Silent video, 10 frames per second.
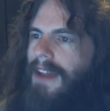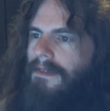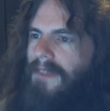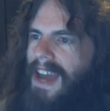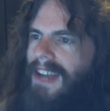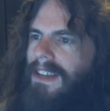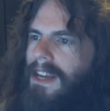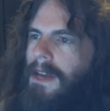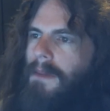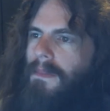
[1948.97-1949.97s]
effect
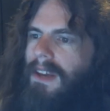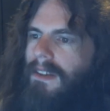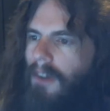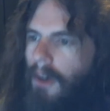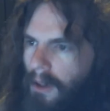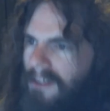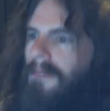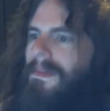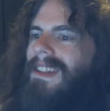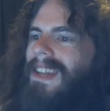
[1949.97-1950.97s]
because
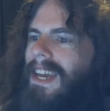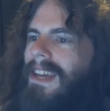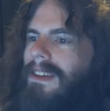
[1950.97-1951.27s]
ultimately,